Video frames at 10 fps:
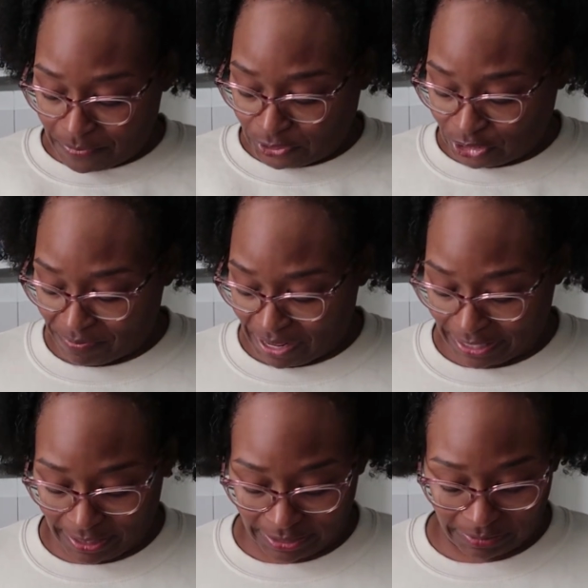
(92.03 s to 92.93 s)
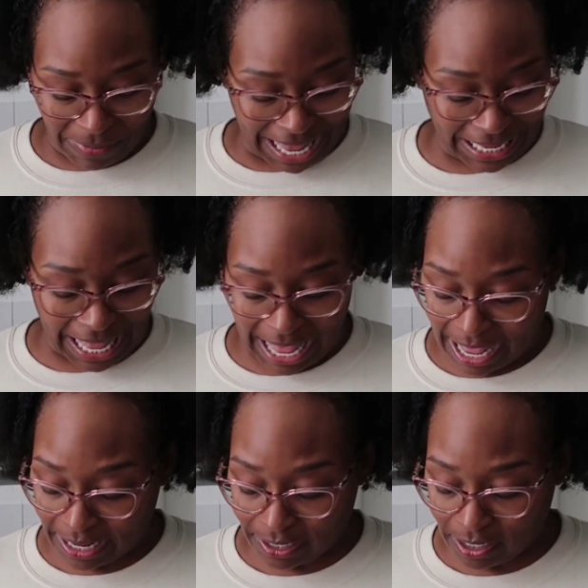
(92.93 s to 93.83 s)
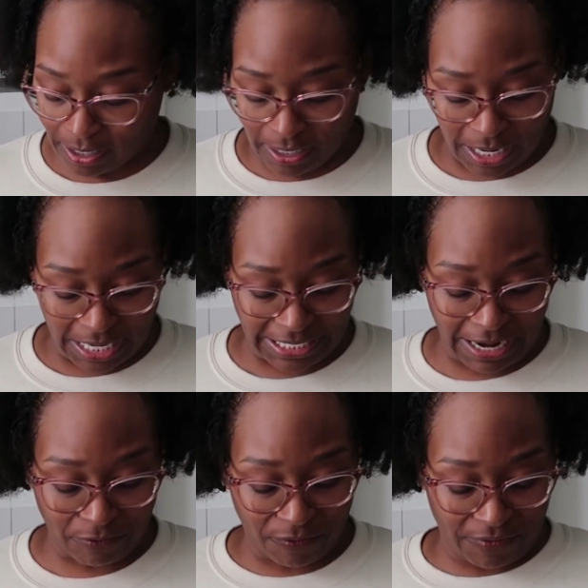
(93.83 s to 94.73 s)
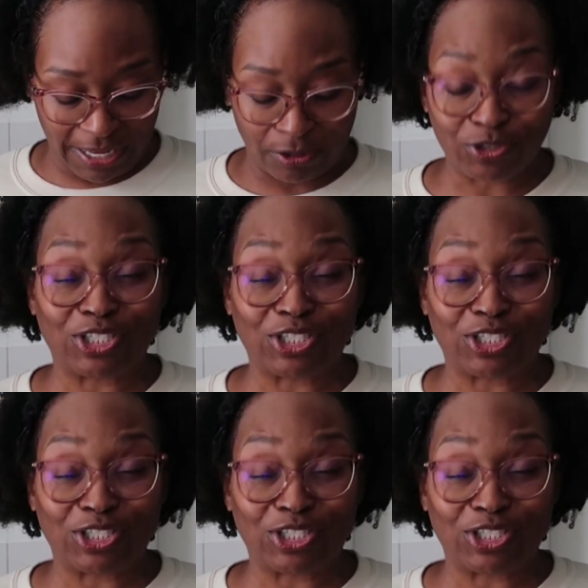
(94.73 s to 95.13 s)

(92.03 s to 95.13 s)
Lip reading: She made this. My God never fails.